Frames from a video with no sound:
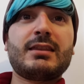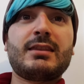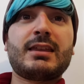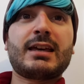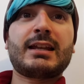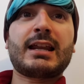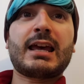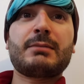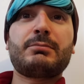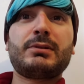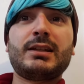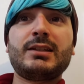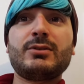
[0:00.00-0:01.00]

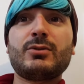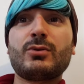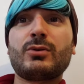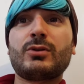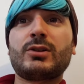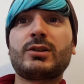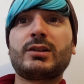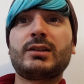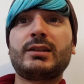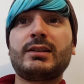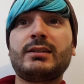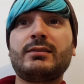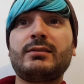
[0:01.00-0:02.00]
happening, or
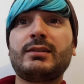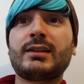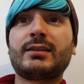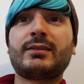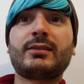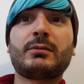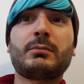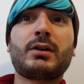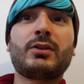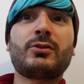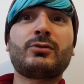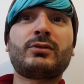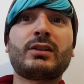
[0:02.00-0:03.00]
get some
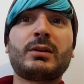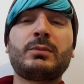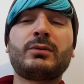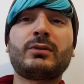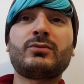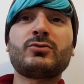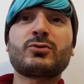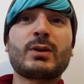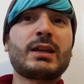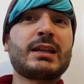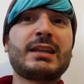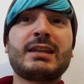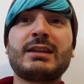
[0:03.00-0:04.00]
other types of
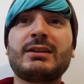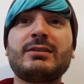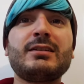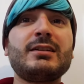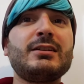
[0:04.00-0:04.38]
training